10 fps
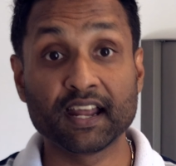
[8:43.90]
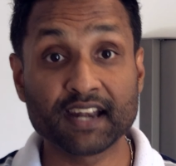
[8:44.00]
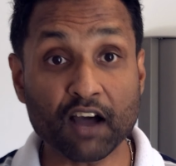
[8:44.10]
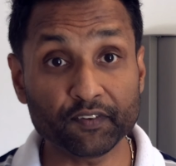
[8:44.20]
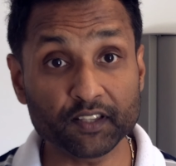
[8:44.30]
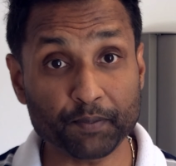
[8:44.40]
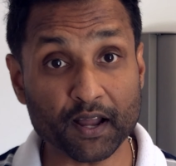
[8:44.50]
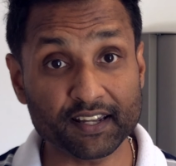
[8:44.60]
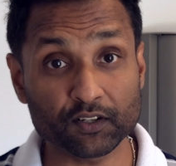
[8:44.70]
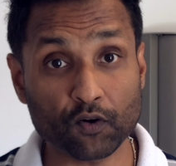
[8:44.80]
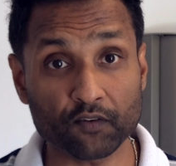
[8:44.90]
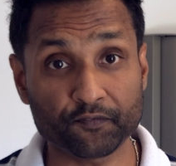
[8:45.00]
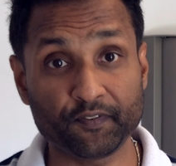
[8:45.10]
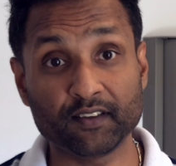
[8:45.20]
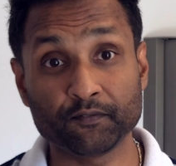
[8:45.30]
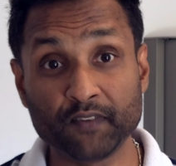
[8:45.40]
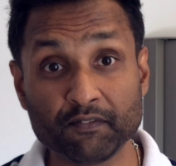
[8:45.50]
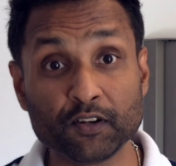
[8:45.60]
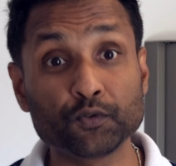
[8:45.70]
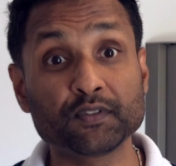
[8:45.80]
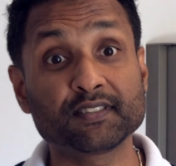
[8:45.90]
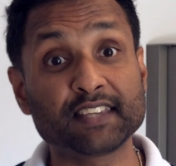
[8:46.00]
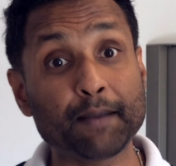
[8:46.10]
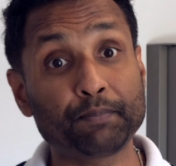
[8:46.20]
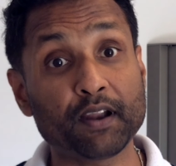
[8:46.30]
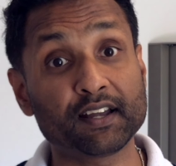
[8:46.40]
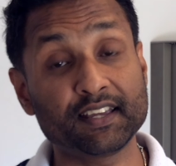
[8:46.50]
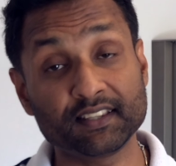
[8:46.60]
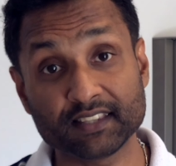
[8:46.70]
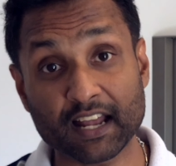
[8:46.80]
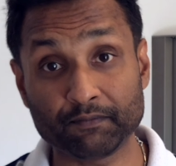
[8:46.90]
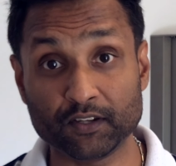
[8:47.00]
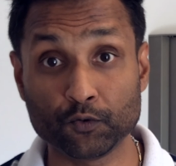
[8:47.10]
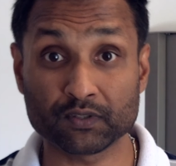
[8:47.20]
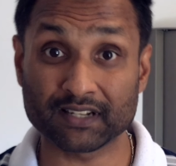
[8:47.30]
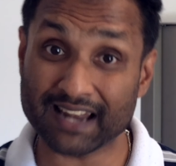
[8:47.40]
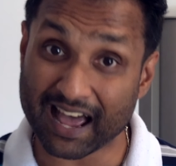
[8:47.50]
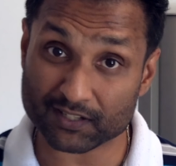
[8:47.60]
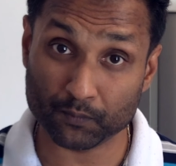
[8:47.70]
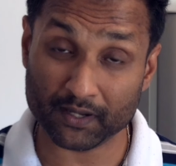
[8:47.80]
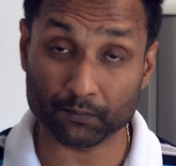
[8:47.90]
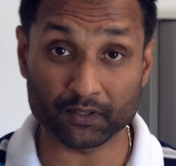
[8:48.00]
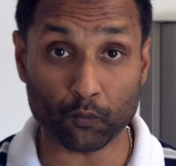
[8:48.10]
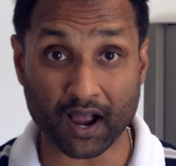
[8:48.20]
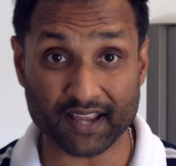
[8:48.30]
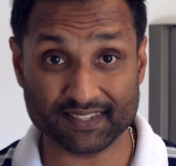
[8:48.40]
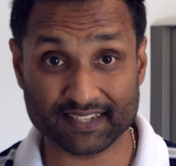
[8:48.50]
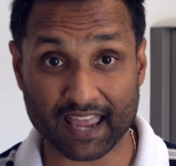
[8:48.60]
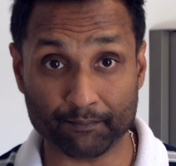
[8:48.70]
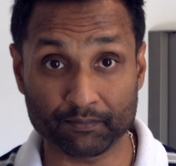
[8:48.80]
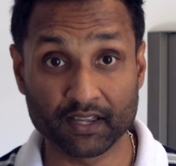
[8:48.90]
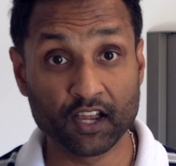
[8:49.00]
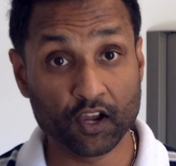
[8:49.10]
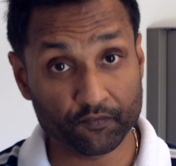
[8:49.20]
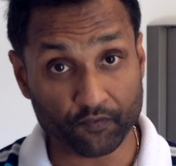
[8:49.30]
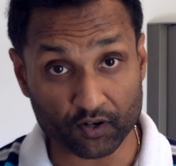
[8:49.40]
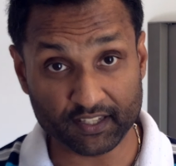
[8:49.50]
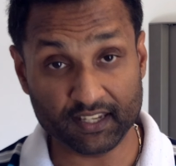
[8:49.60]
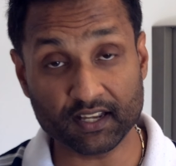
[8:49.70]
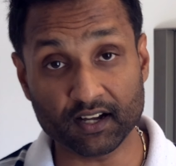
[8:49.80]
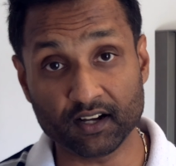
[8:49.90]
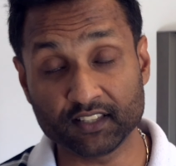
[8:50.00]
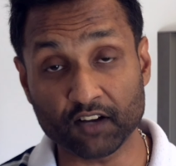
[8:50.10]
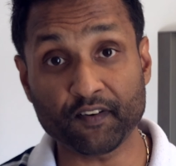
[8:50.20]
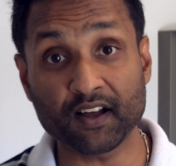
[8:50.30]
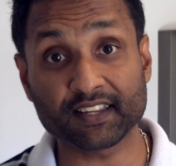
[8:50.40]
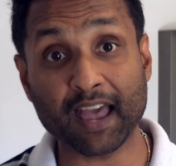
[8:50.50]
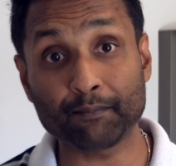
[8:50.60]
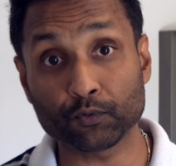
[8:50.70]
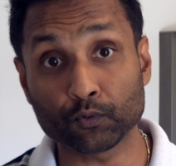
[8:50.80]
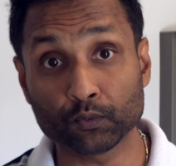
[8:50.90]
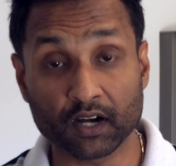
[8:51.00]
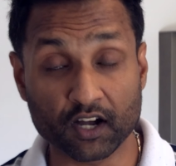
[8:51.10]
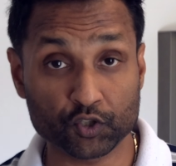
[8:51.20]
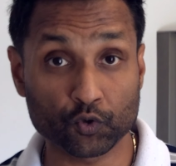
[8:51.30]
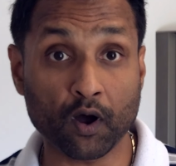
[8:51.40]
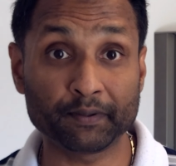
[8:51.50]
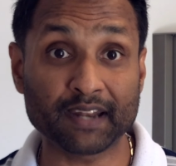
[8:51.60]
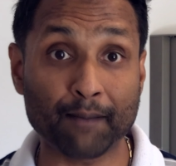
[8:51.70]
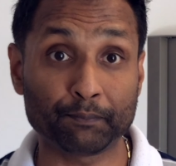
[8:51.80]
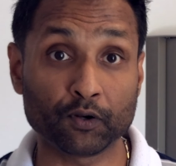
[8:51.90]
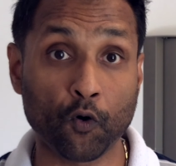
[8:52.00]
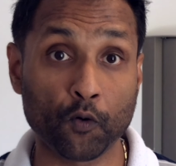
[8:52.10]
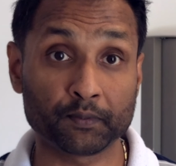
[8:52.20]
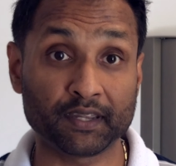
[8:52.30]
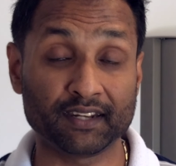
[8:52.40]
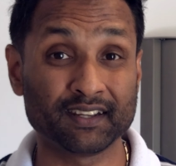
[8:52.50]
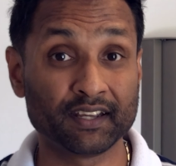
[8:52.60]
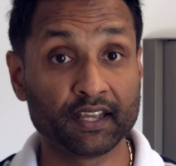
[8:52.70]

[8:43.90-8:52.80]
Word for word: Now for the plugin config, we will use the same plugin that we used last week with the Wyze Cam for the uh, Dafang Cam to uh, show up in Apple HomeKit.